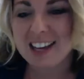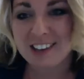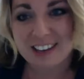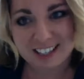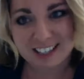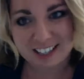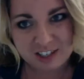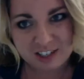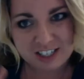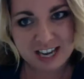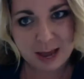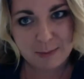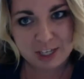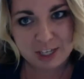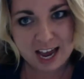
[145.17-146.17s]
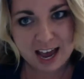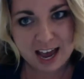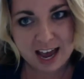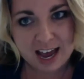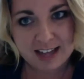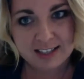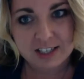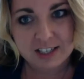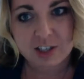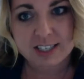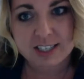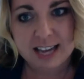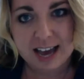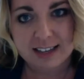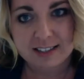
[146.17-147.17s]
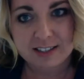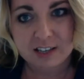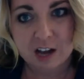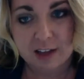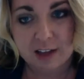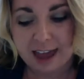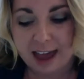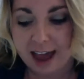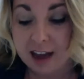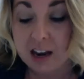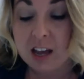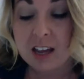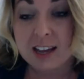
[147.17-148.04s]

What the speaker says: you're getting your Snapchats and your texts and all that,